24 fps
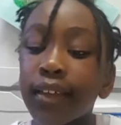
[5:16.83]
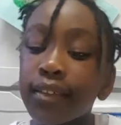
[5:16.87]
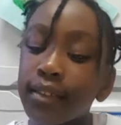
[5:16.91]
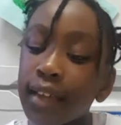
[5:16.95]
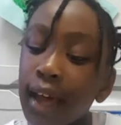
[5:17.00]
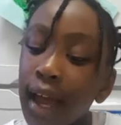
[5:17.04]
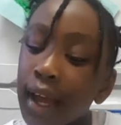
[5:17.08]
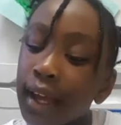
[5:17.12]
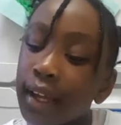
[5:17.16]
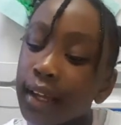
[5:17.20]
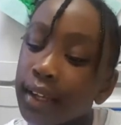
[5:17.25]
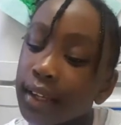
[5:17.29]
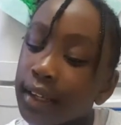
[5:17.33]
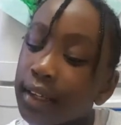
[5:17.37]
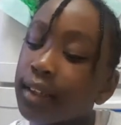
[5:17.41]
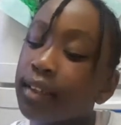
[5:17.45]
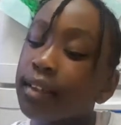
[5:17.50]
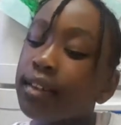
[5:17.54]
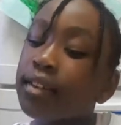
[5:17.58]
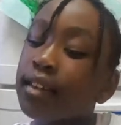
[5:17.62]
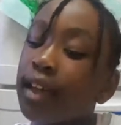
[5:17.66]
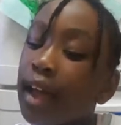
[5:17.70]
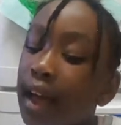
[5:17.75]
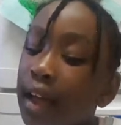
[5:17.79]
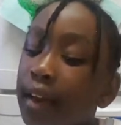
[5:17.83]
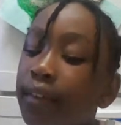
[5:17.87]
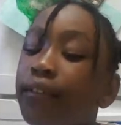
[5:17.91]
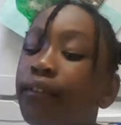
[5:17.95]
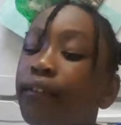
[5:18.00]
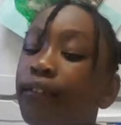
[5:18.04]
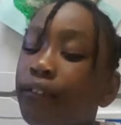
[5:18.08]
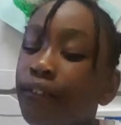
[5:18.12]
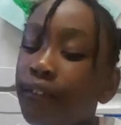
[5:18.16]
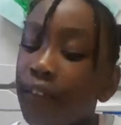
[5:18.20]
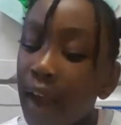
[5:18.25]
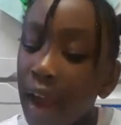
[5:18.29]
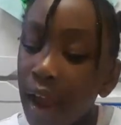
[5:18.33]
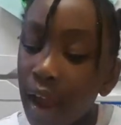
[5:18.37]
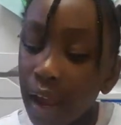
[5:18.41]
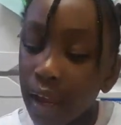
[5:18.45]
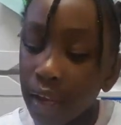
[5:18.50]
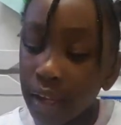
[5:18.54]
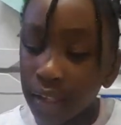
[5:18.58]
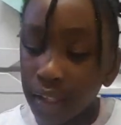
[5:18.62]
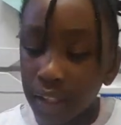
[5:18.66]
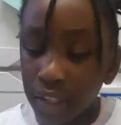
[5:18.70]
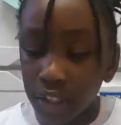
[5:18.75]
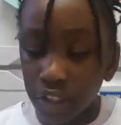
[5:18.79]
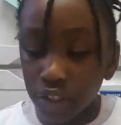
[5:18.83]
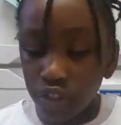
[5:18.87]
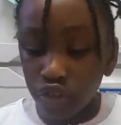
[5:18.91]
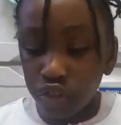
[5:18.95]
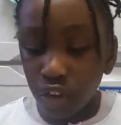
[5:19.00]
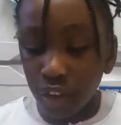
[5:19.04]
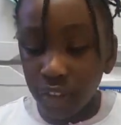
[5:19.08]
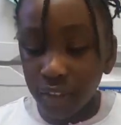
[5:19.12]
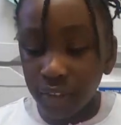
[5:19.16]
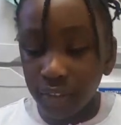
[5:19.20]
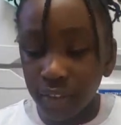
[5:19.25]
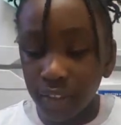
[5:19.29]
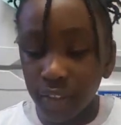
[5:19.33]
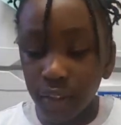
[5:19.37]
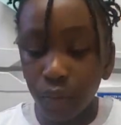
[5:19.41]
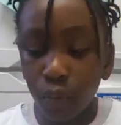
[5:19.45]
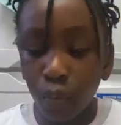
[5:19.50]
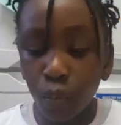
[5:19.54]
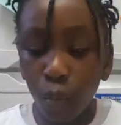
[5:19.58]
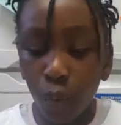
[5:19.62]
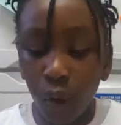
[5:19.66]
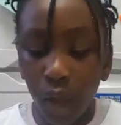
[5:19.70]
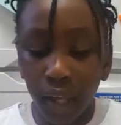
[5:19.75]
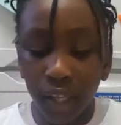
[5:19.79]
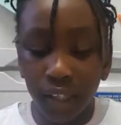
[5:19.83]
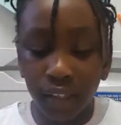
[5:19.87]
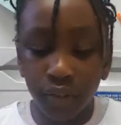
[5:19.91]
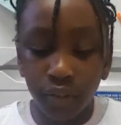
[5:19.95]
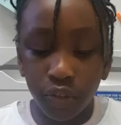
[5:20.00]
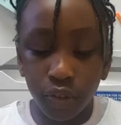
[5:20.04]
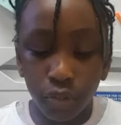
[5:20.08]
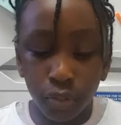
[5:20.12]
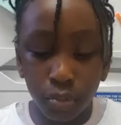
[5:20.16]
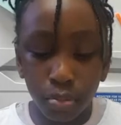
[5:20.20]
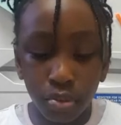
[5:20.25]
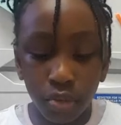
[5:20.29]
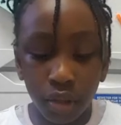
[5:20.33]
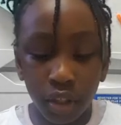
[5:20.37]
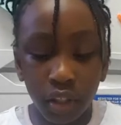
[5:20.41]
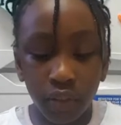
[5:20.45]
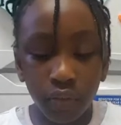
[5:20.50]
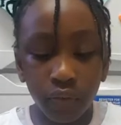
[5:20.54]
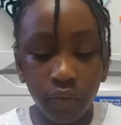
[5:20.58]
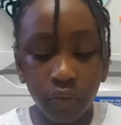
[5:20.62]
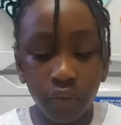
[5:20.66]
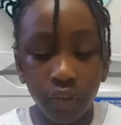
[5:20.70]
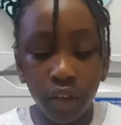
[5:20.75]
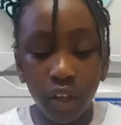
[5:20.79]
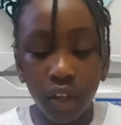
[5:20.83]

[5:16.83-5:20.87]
That is a very interesting way to breathe.